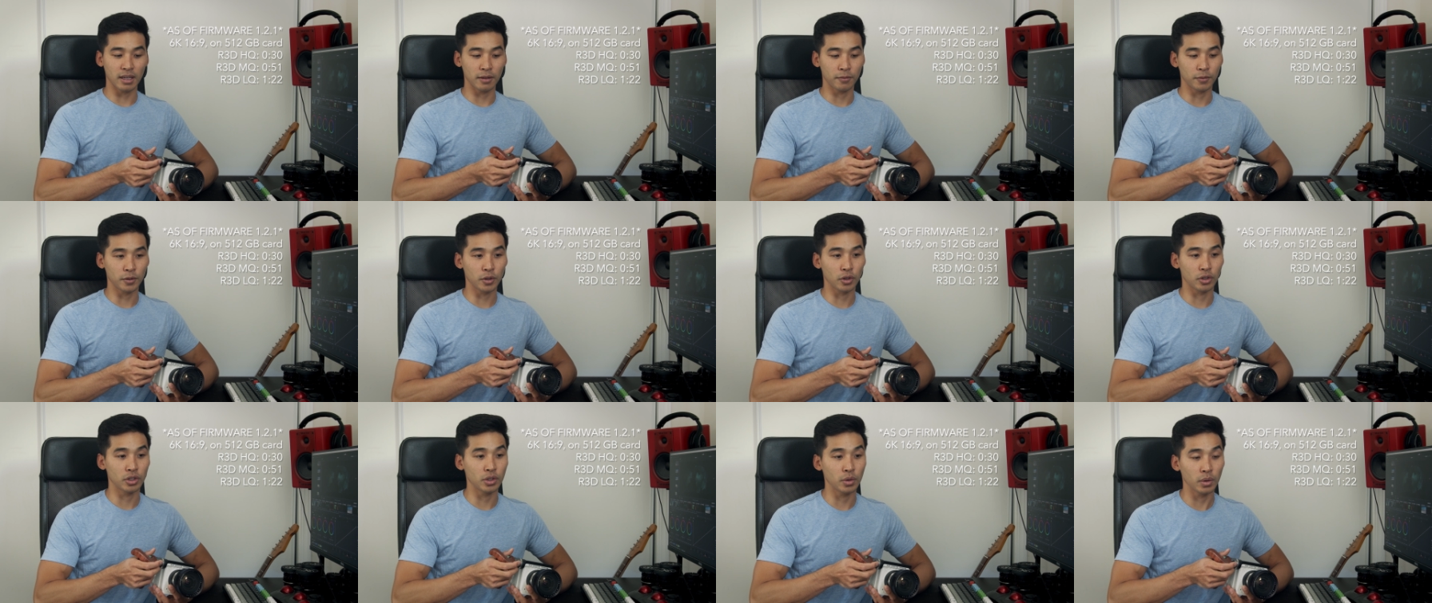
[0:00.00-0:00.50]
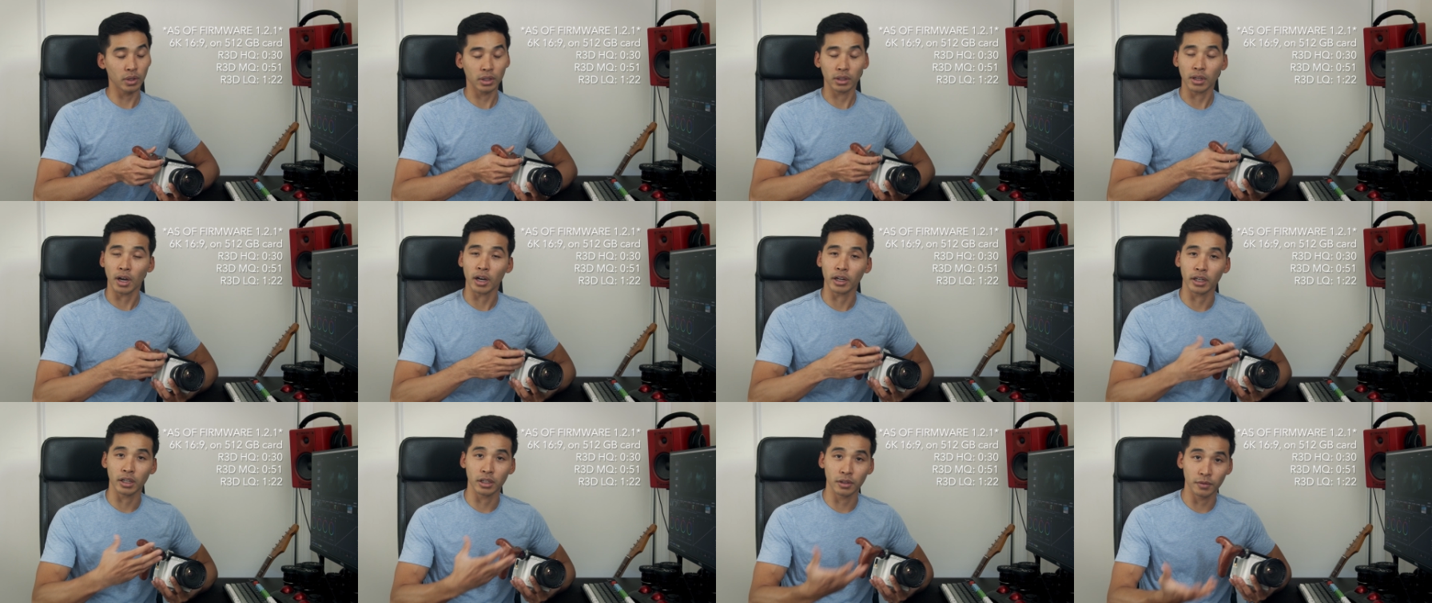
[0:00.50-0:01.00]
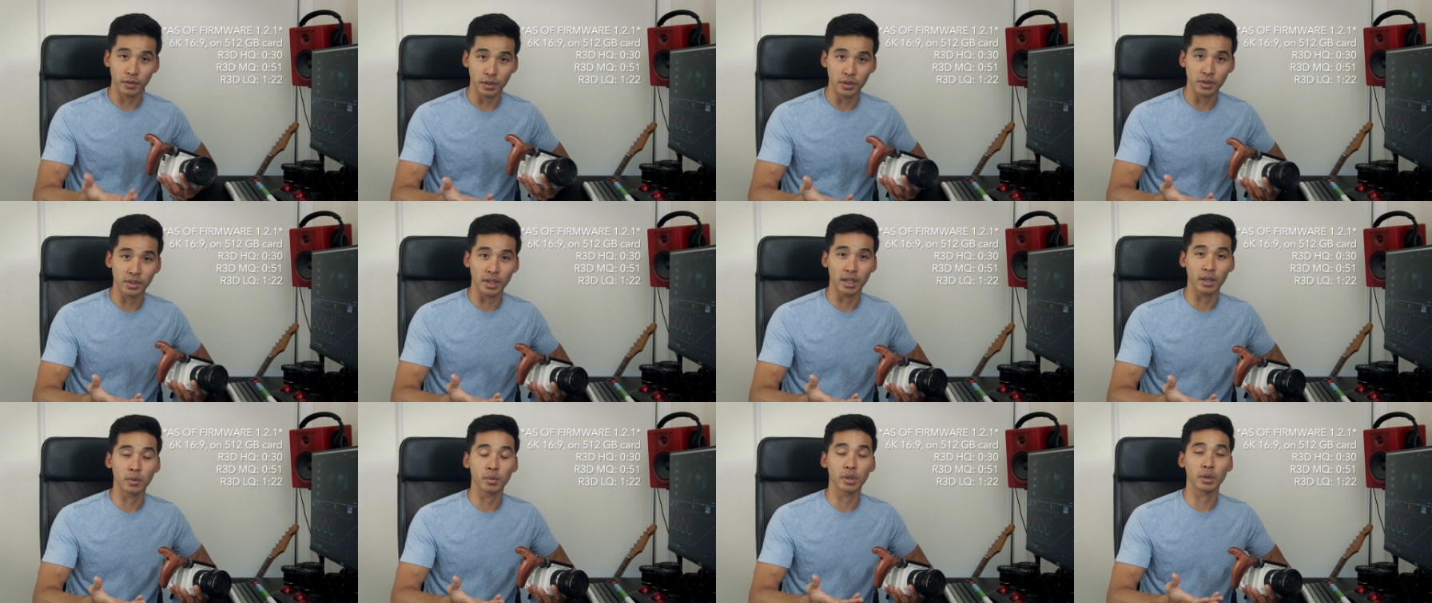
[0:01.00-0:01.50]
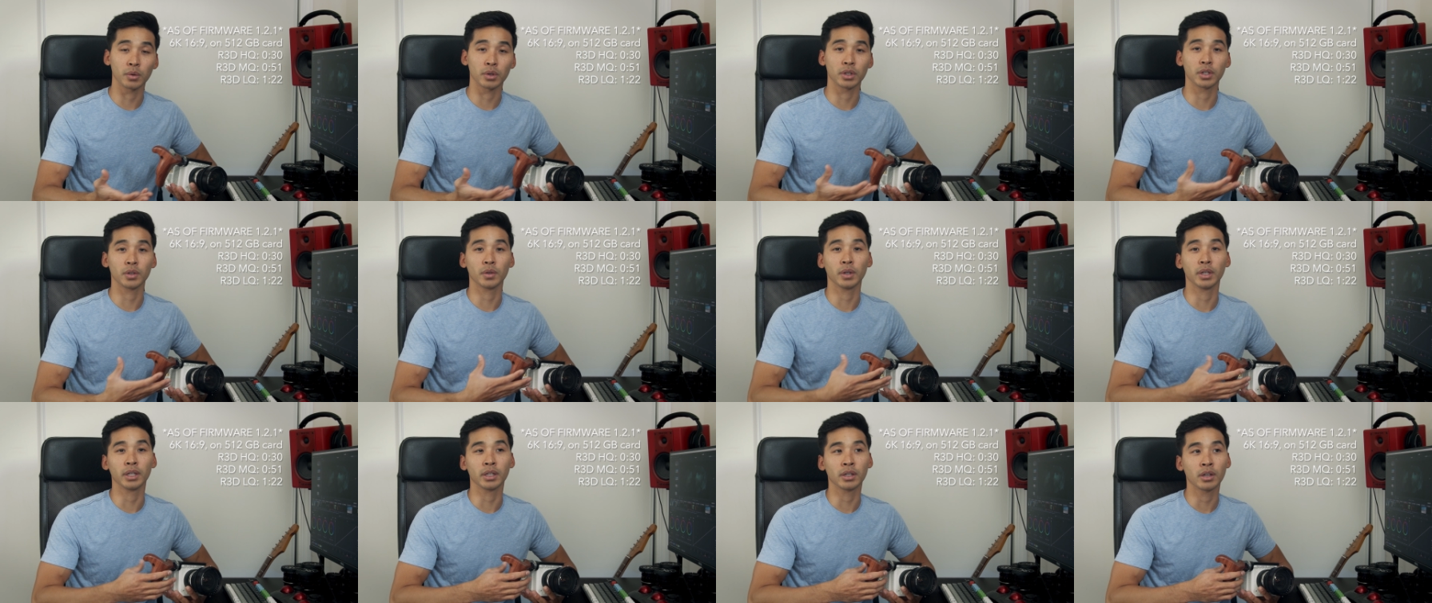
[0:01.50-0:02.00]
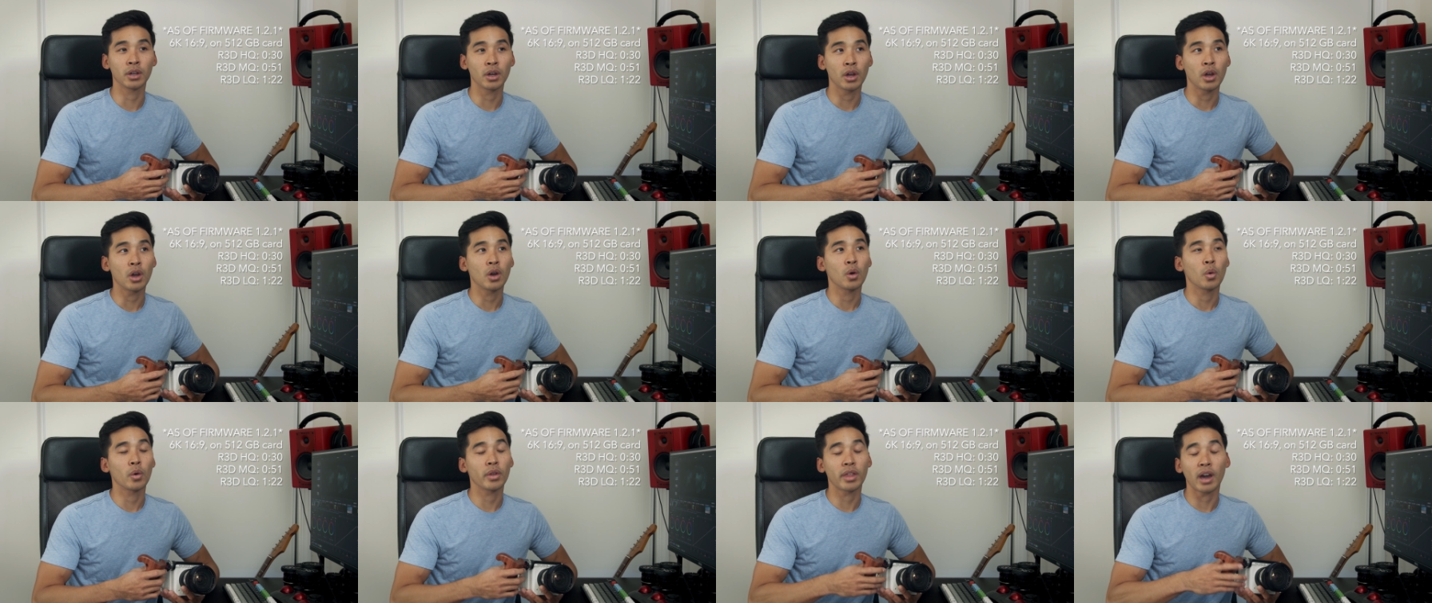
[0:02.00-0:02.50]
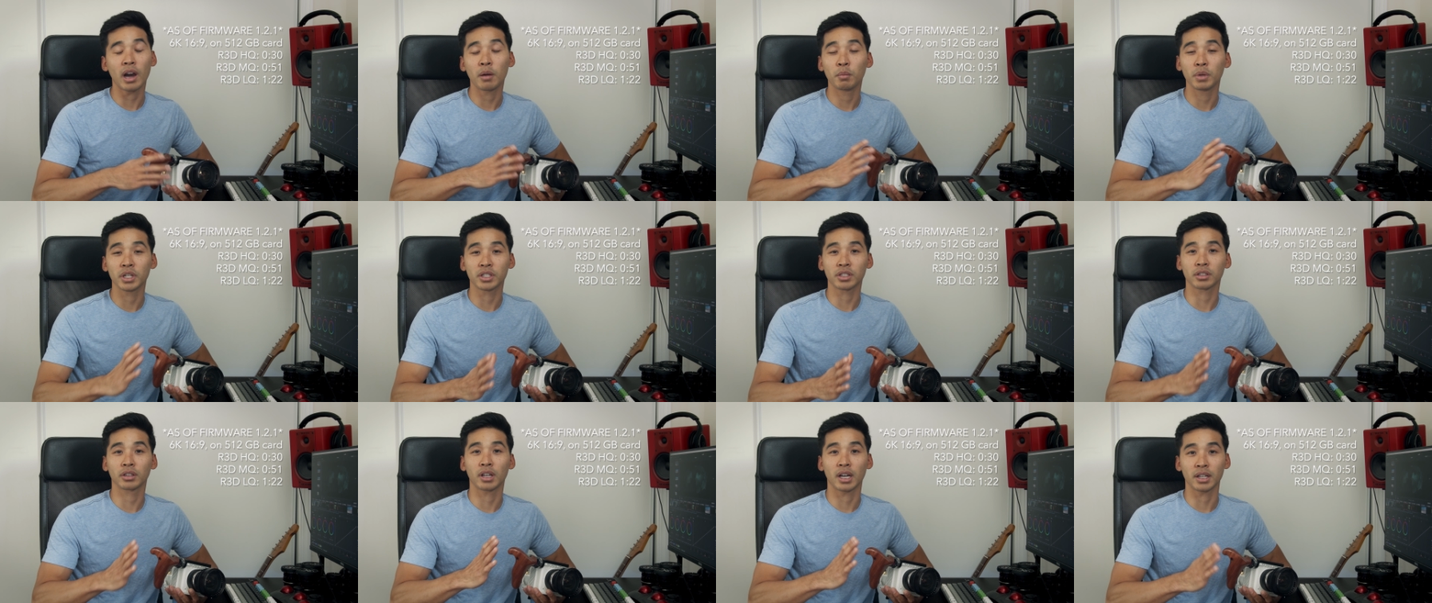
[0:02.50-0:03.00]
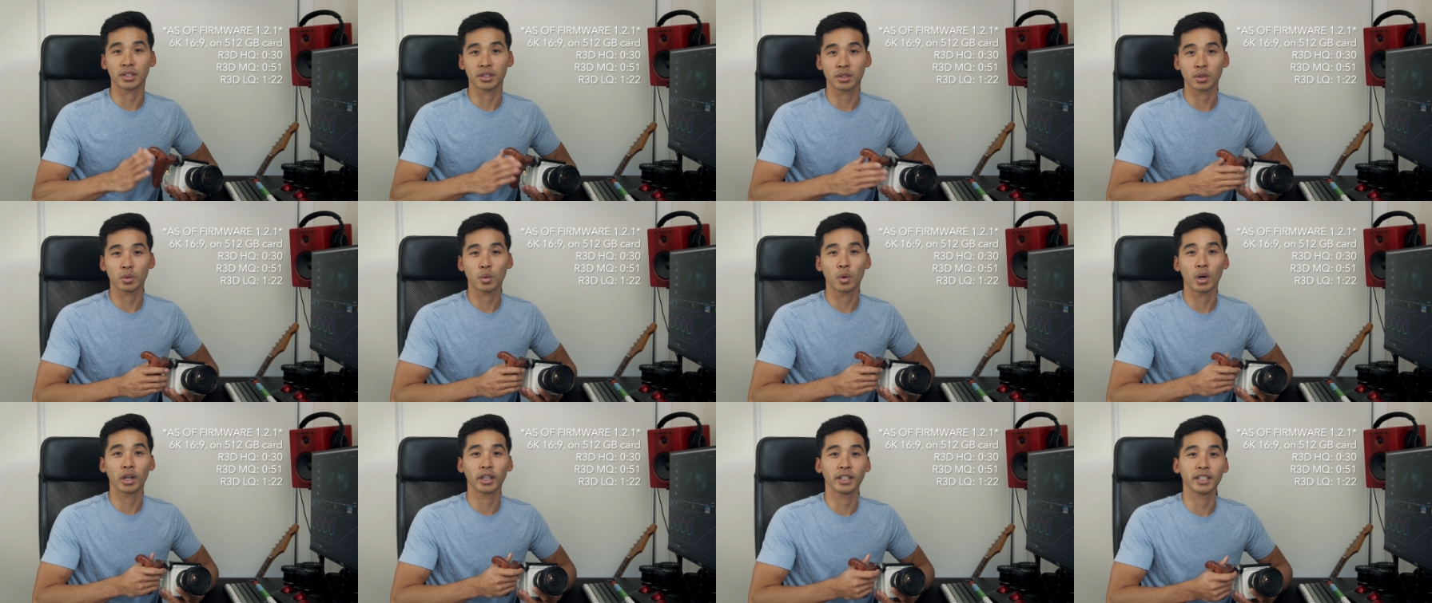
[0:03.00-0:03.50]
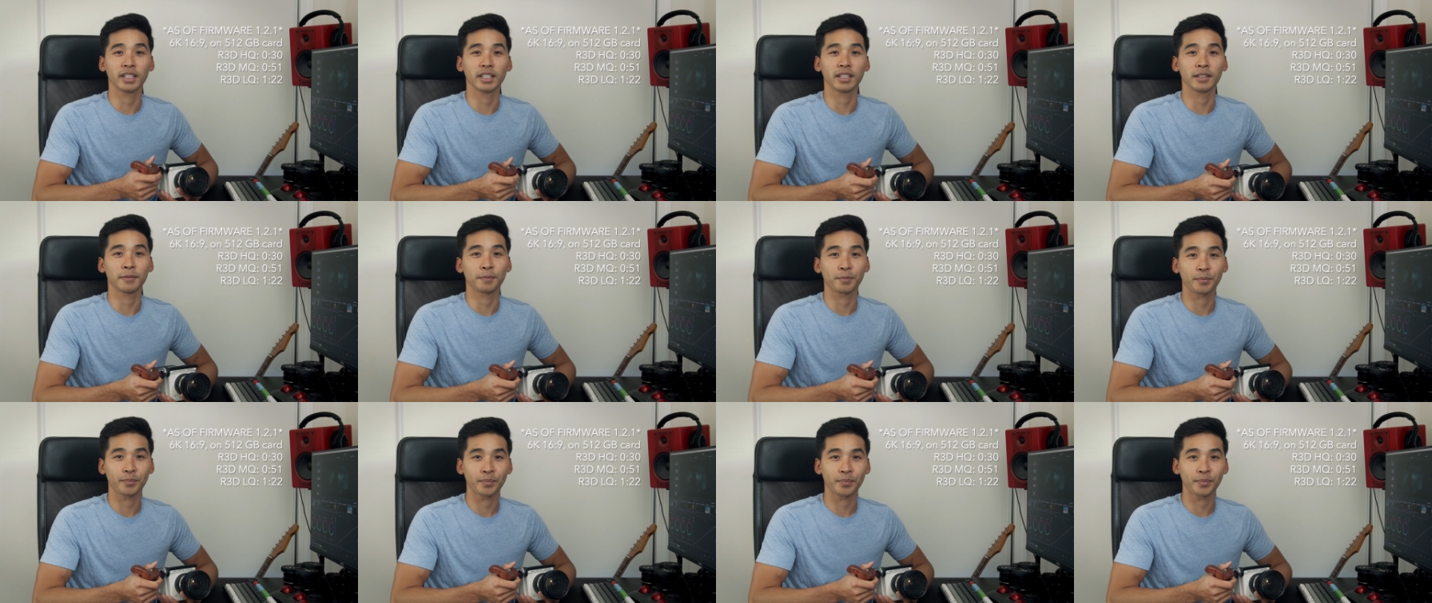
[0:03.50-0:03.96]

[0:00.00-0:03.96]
if you're doing long interviews like we were doing without much loss to quality.